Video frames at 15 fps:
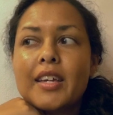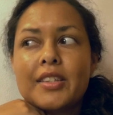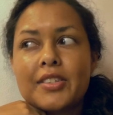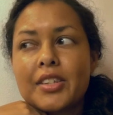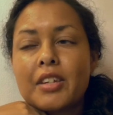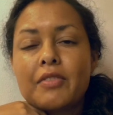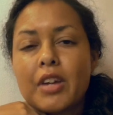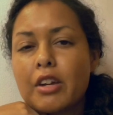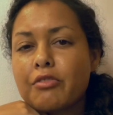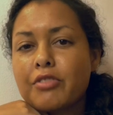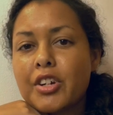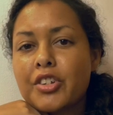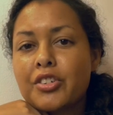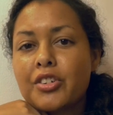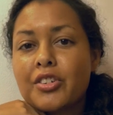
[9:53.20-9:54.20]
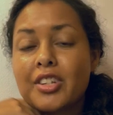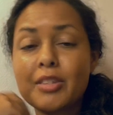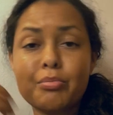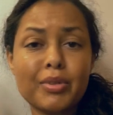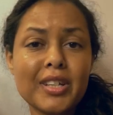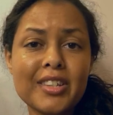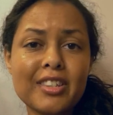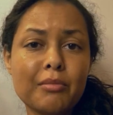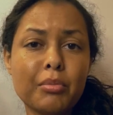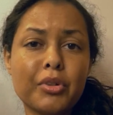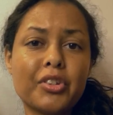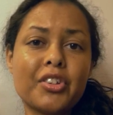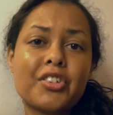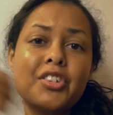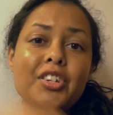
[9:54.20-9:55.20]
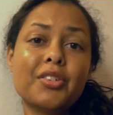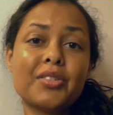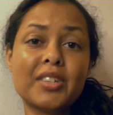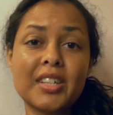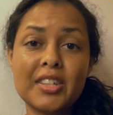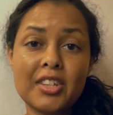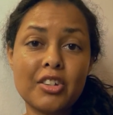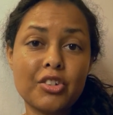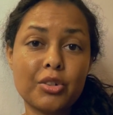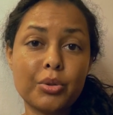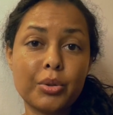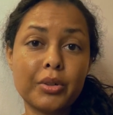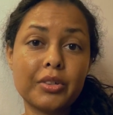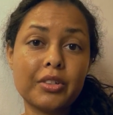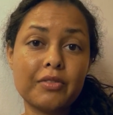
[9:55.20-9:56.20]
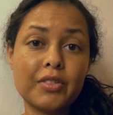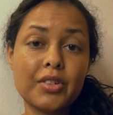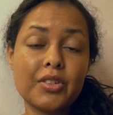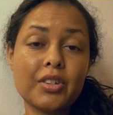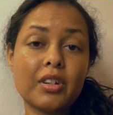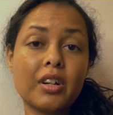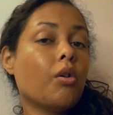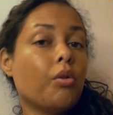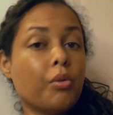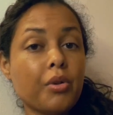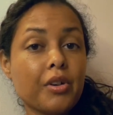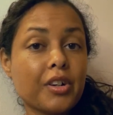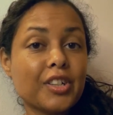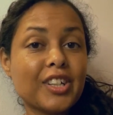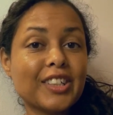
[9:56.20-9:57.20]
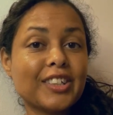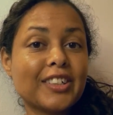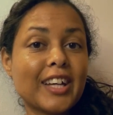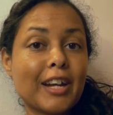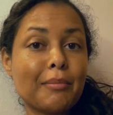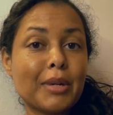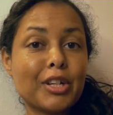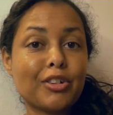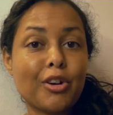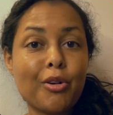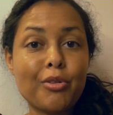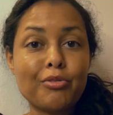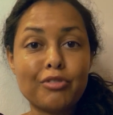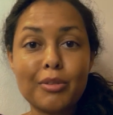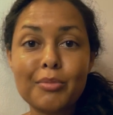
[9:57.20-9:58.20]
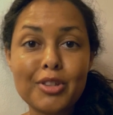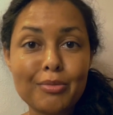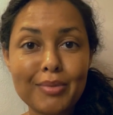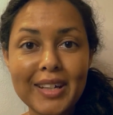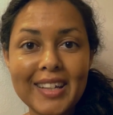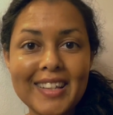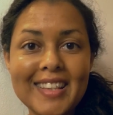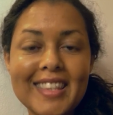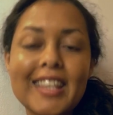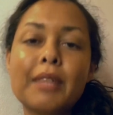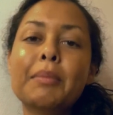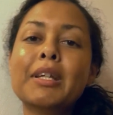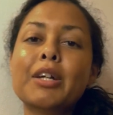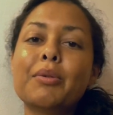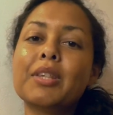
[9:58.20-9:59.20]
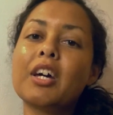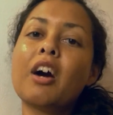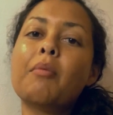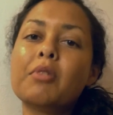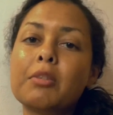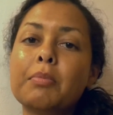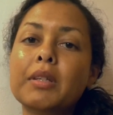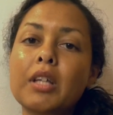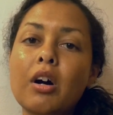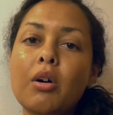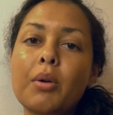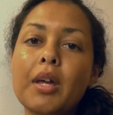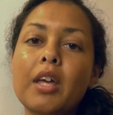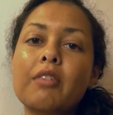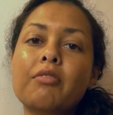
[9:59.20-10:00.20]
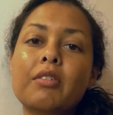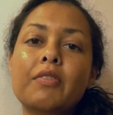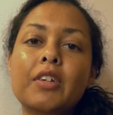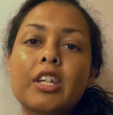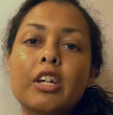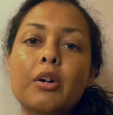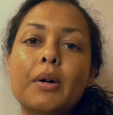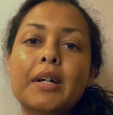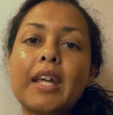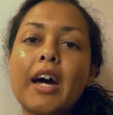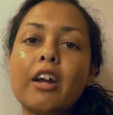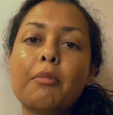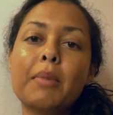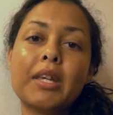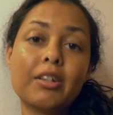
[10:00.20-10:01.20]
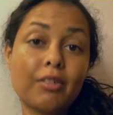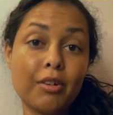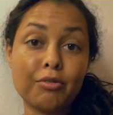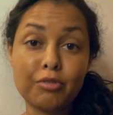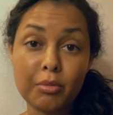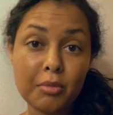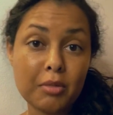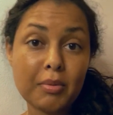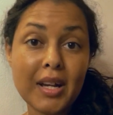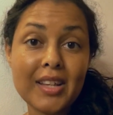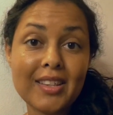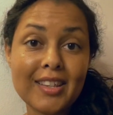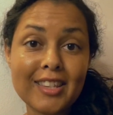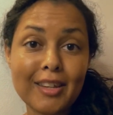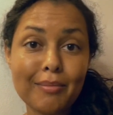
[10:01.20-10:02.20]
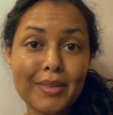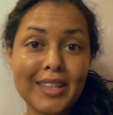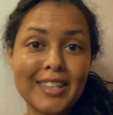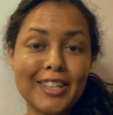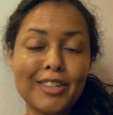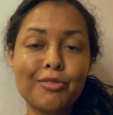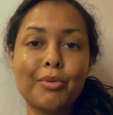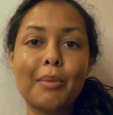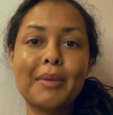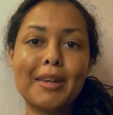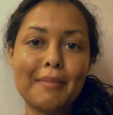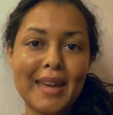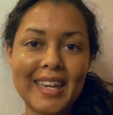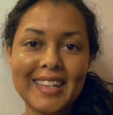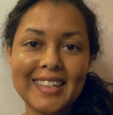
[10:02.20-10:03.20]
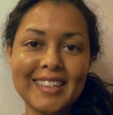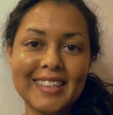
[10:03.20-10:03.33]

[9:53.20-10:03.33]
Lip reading: Instead of air fresheners, it's pretty simple just to use an essential oil diffuser. Or you can learn how to make your own room sprays. Let me know in the comments below if a video on how to make your own room sprays is something that you'd want me to make.